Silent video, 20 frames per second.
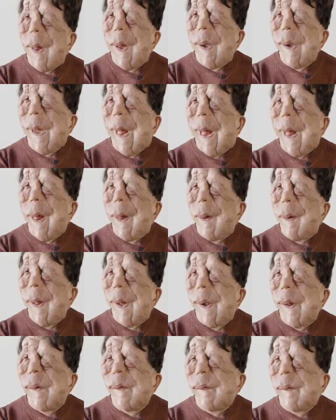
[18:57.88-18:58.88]
now,
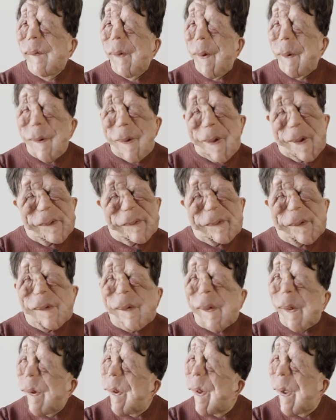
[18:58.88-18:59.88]
and it's
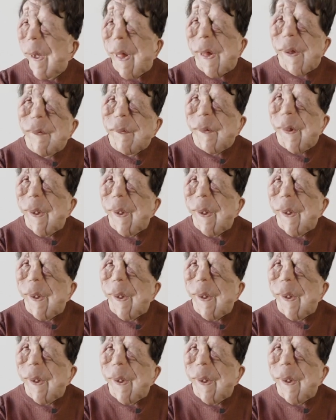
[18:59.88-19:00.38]
too late